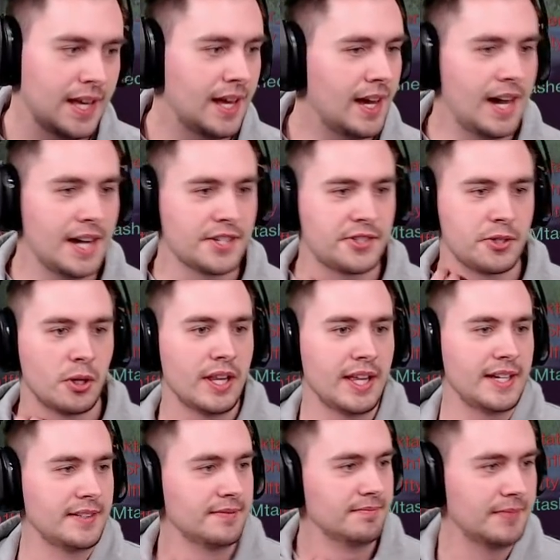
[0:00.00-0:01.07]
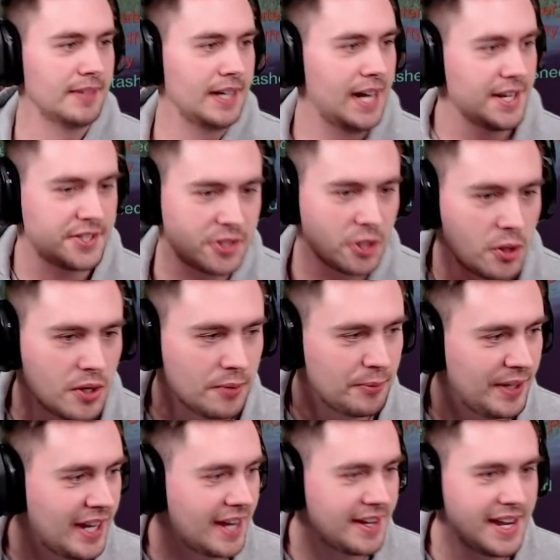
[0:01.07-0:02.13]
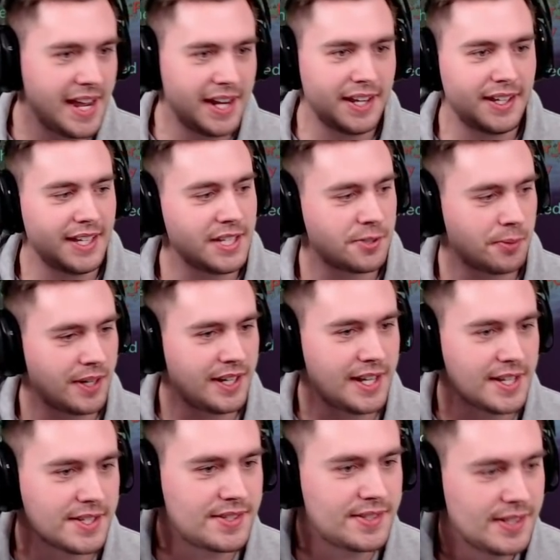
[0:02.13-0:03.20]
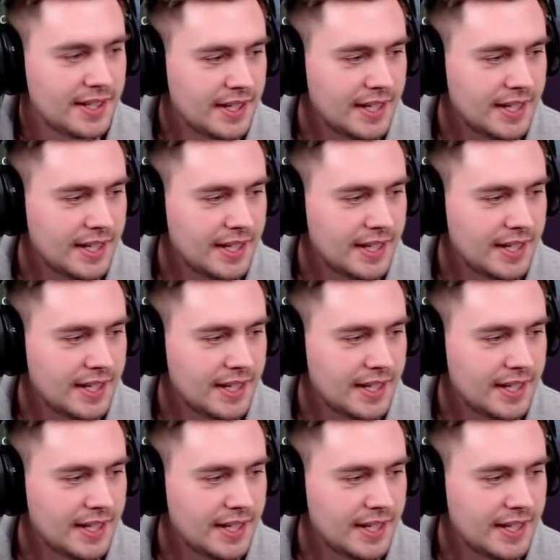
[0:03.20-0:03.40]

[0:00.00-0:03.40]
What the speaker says: I stole it. We got naded, is what it is.